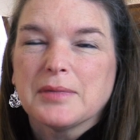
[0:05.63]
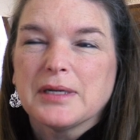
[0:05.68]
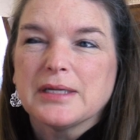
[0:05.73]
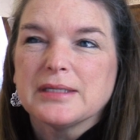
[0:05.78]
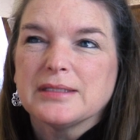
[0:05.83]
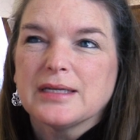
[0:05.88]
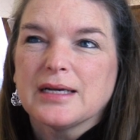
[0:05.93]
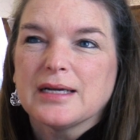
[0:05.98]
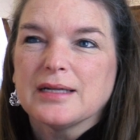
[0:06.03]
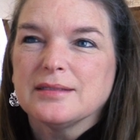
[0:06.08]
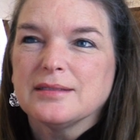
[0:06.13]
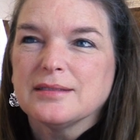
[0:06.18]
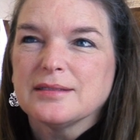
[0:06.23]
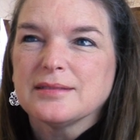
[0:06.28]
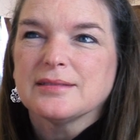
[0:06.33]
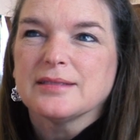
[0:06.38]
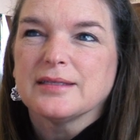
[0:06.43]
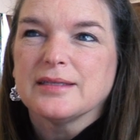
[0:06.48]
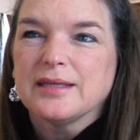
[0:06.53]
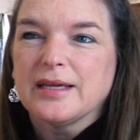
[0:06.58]
my dad
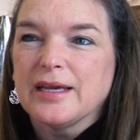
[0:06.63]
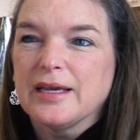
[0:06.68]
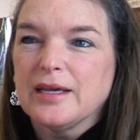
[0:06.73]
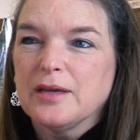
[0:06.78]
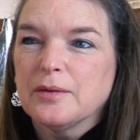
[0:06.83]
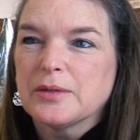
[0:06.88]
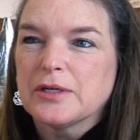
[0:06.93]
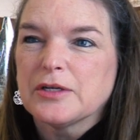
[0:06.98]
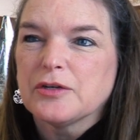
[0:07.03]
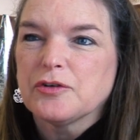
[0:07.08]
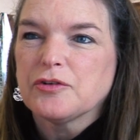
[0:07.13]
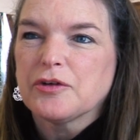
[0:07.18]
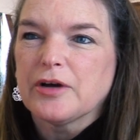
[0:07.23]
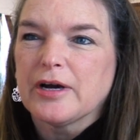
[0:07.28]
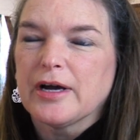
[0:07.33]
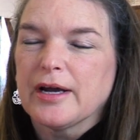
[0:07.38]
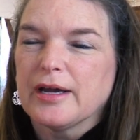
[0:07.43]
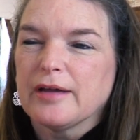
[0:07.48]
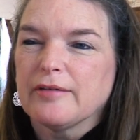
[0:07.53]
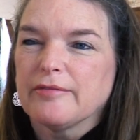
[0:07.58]
just said, hey, you want to
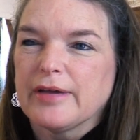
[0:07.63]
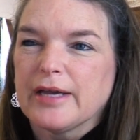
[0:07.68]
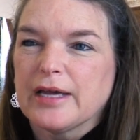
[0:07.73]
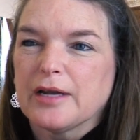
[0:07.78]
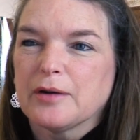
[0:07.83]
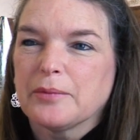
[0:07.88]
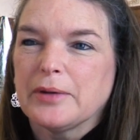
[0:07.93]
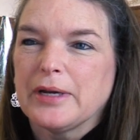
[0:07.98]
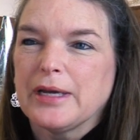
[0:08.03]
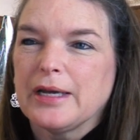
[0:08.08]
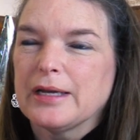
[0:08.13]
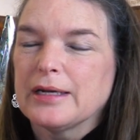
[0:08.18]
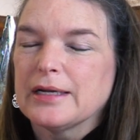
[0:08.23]
try Vanway?